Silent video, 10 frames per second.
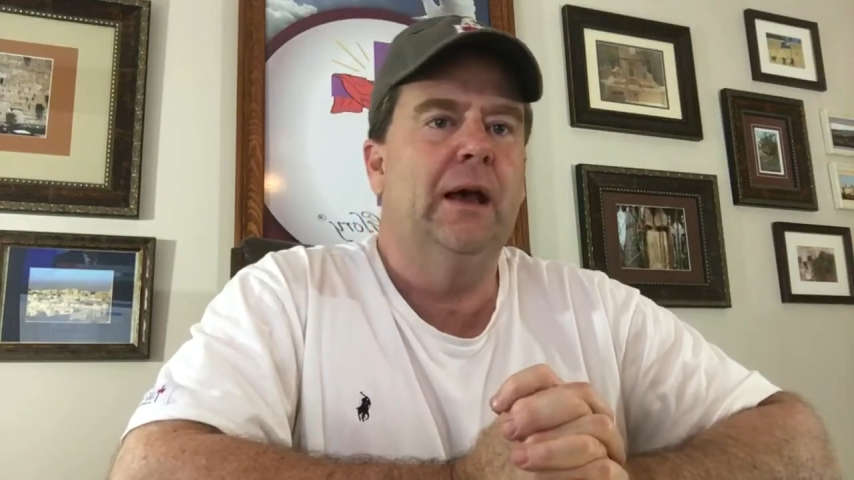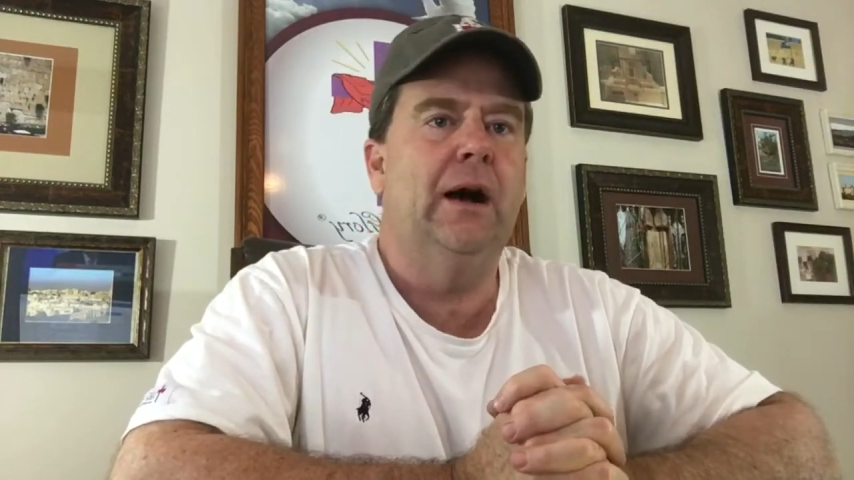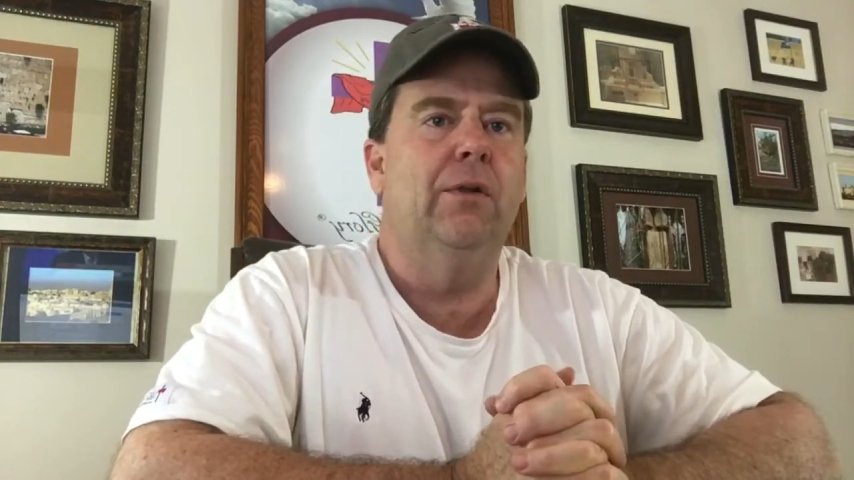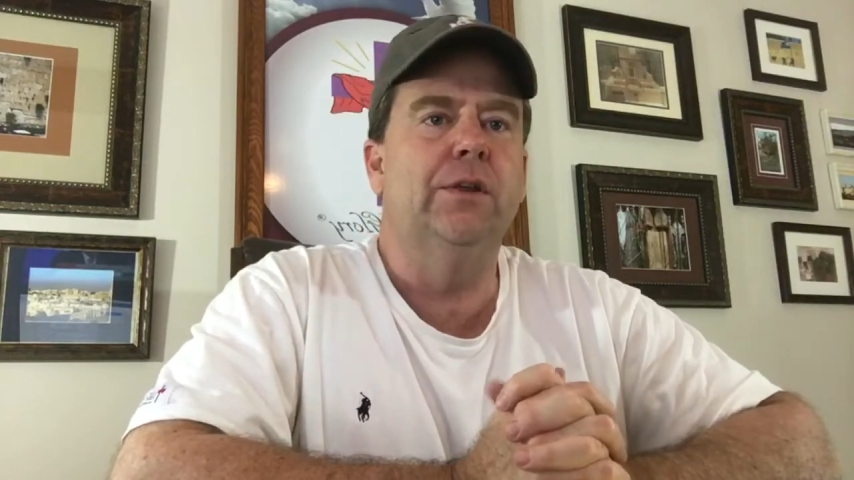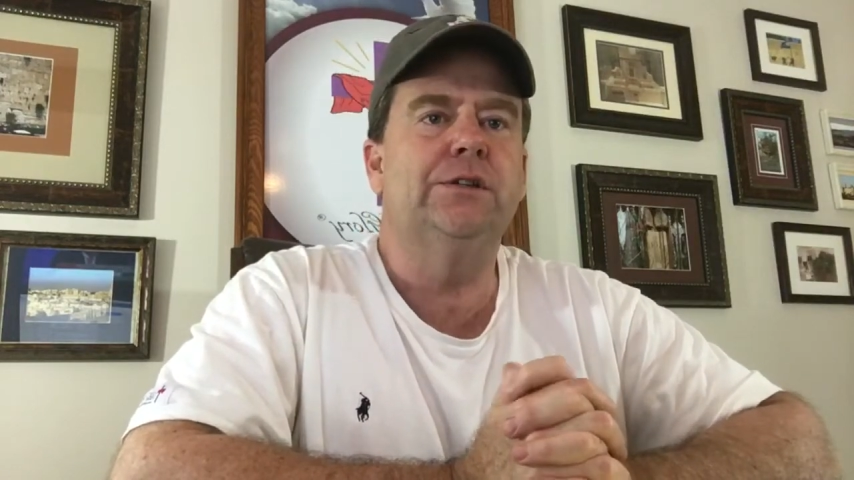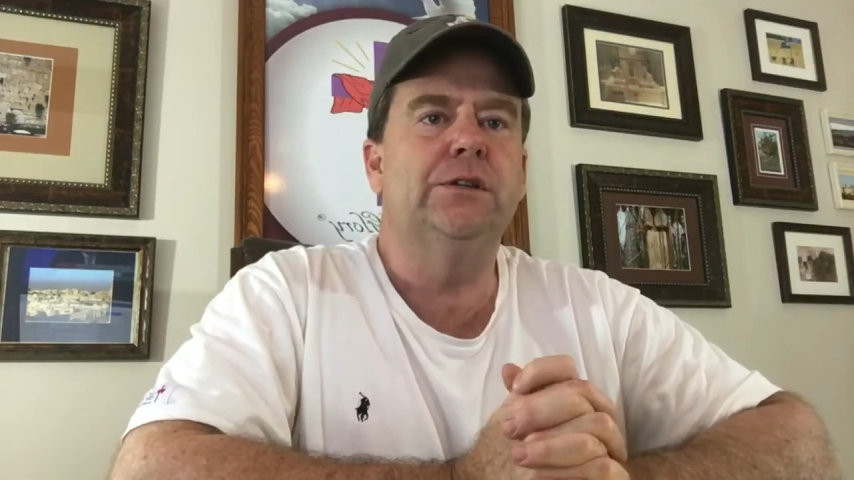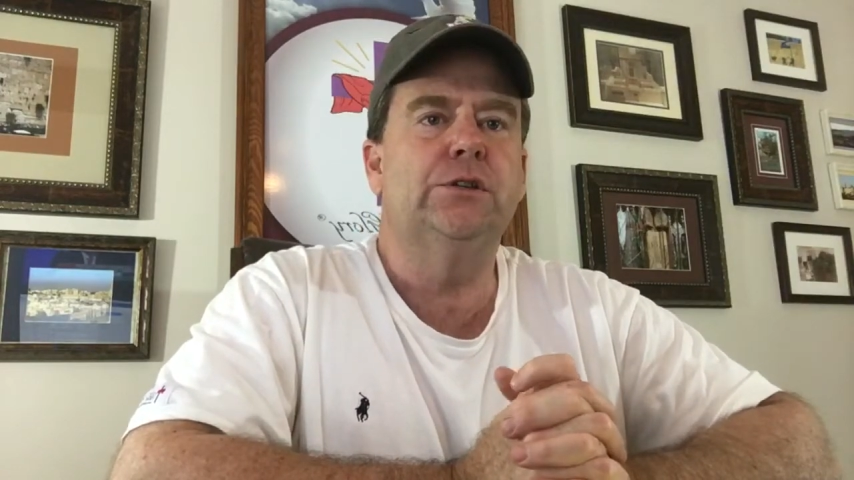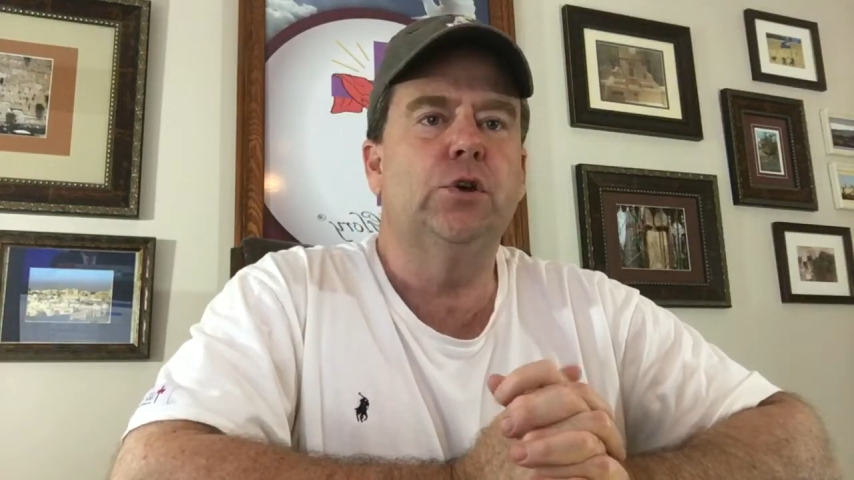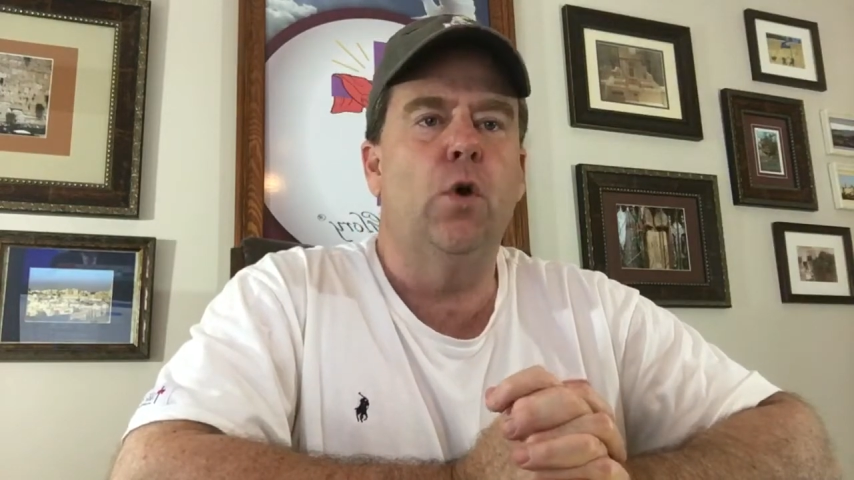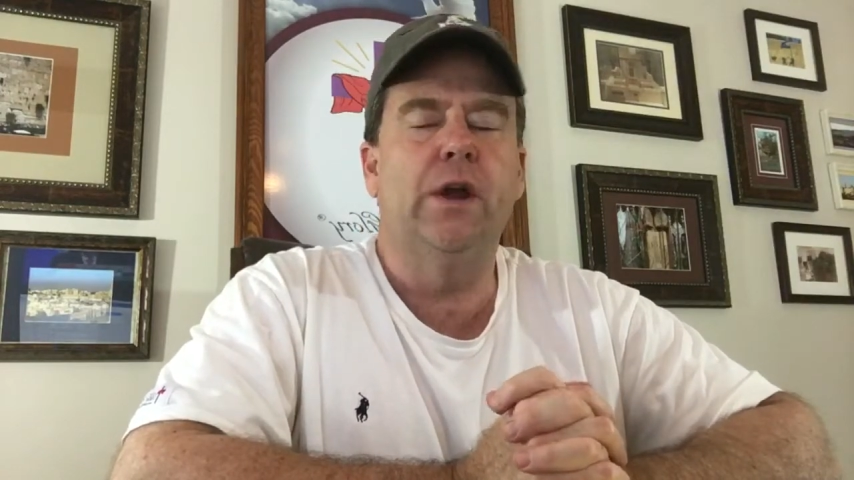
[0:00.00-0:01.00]
how this
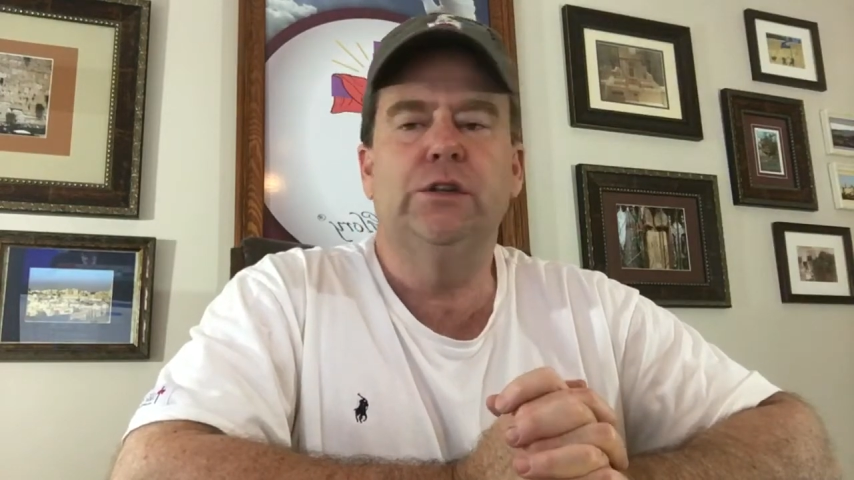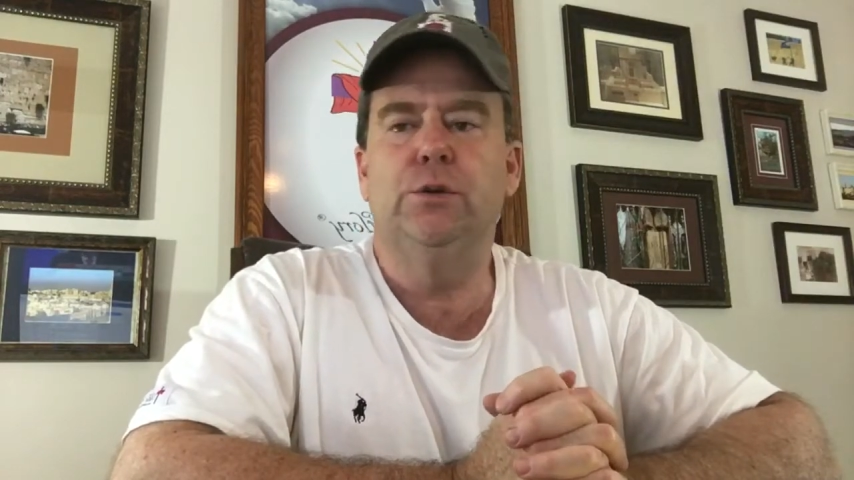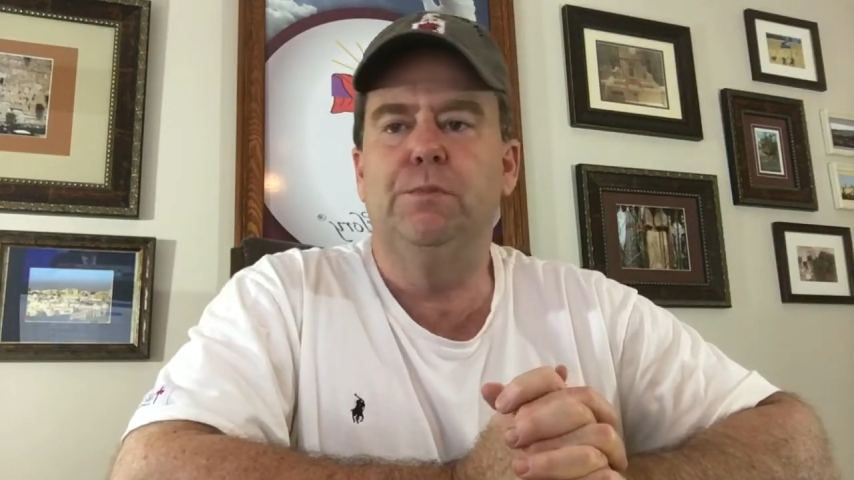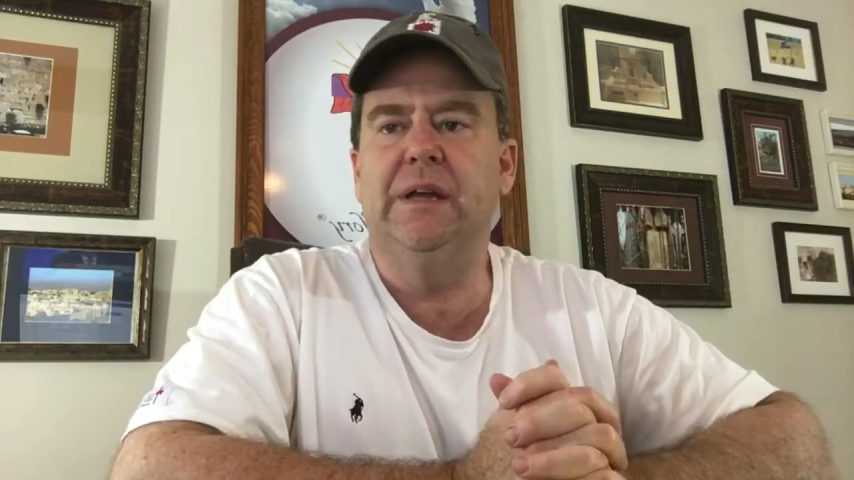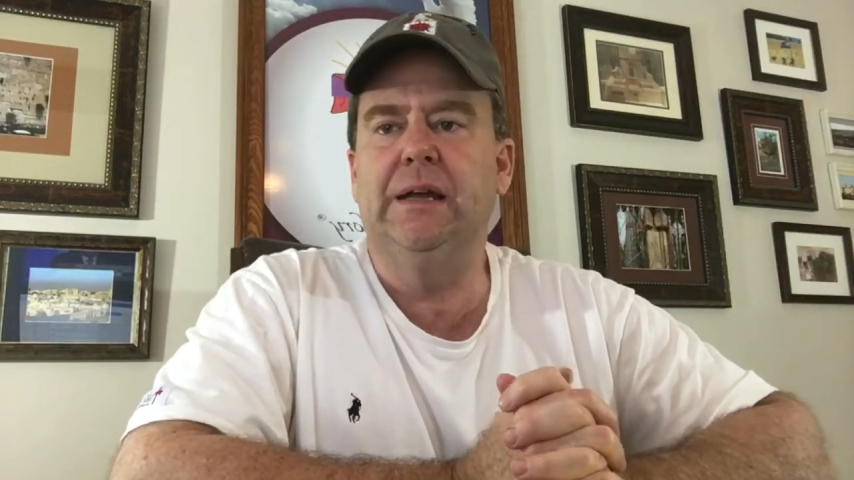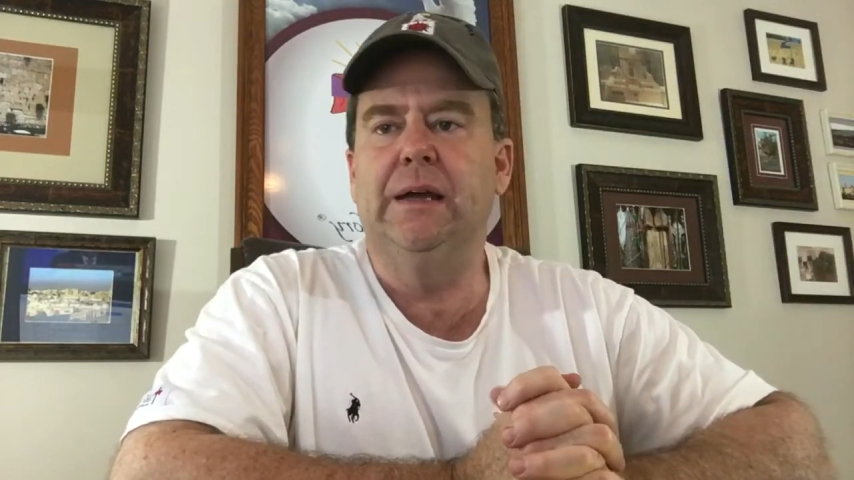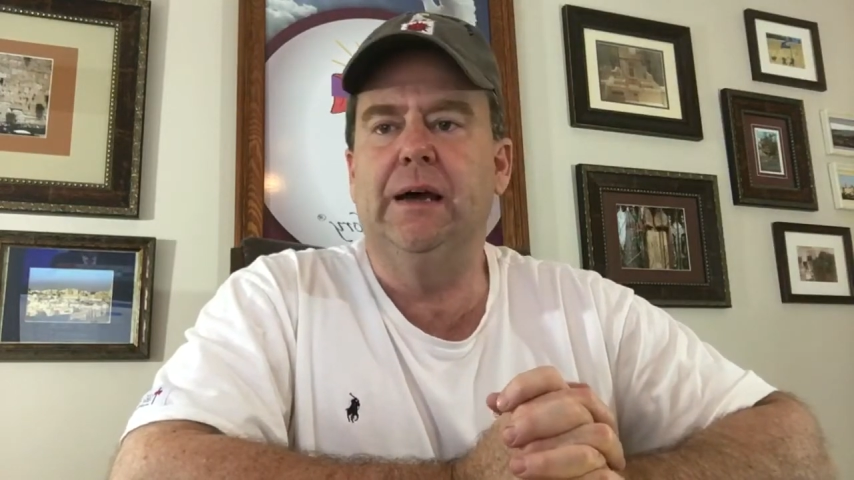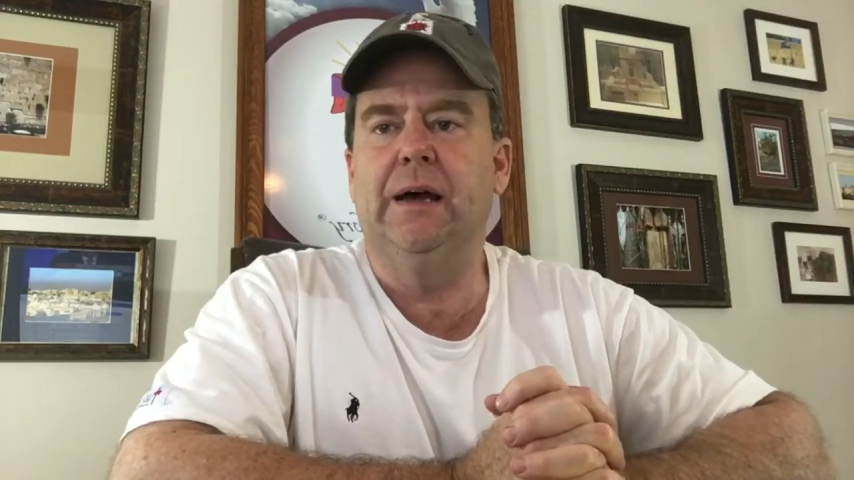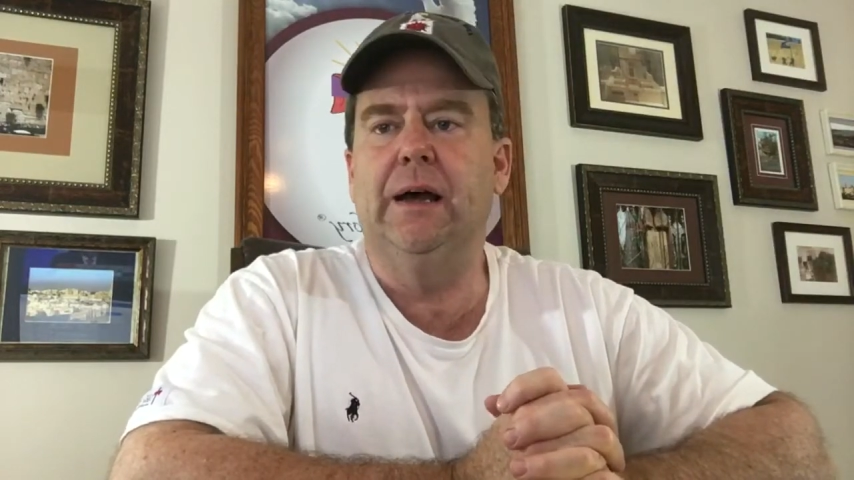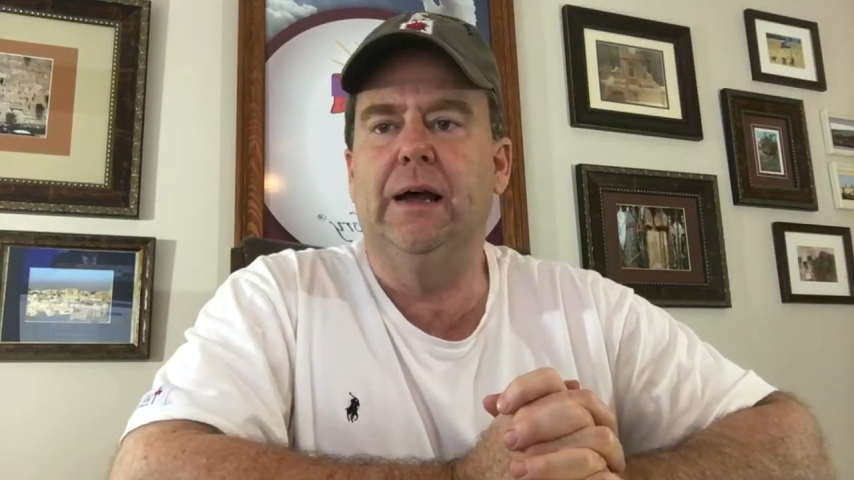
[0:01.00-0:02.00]
is going to be uh,